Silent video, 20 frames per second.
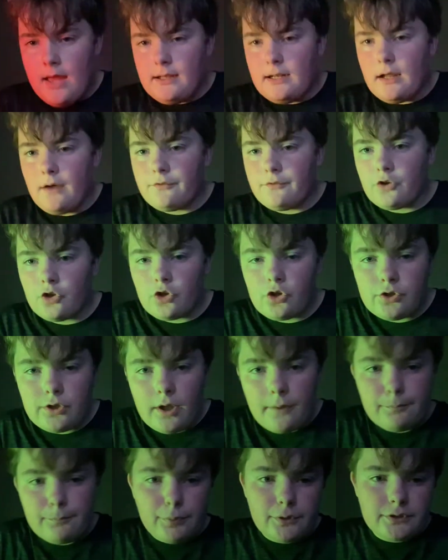Now, if you're the
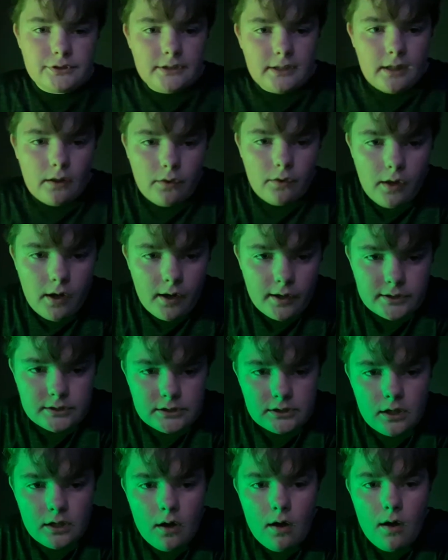type of person that
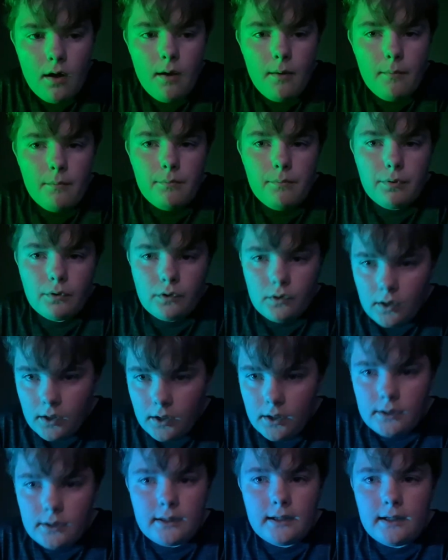likes
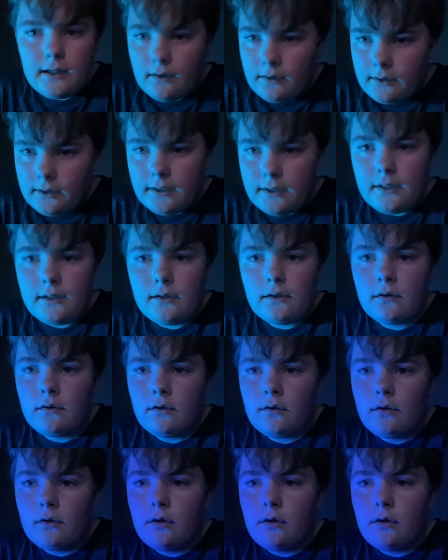blood killing,